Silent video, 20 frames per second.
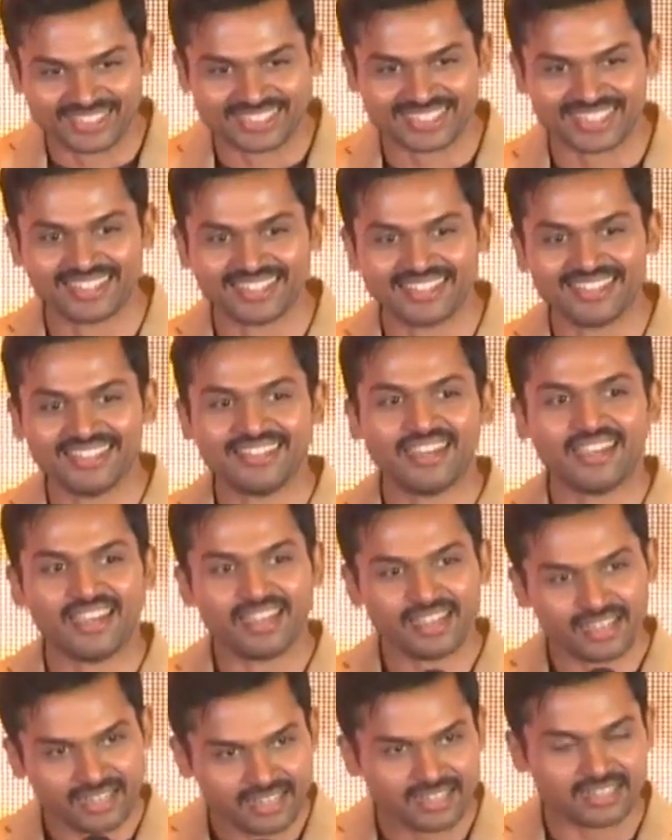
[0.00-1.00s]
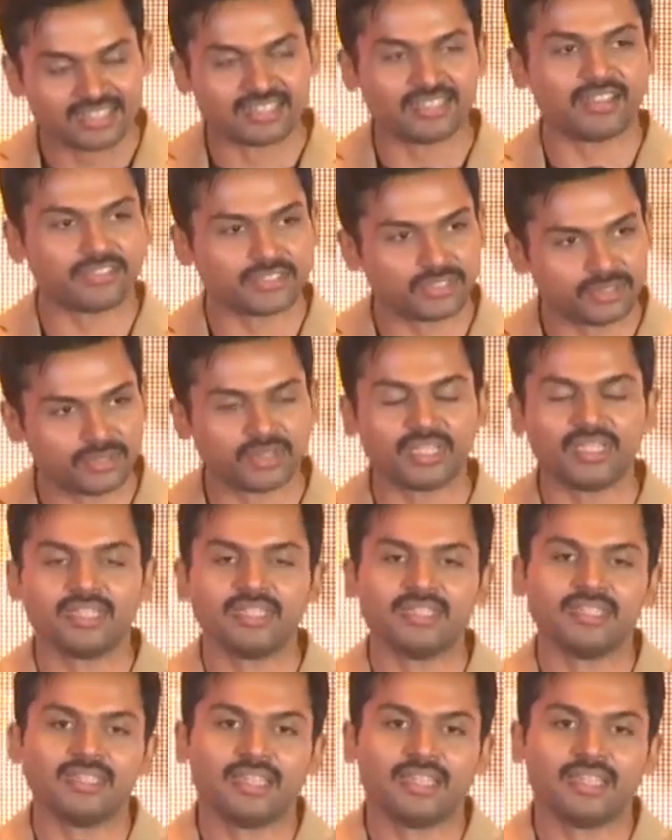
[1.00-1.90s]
It's an intense love story.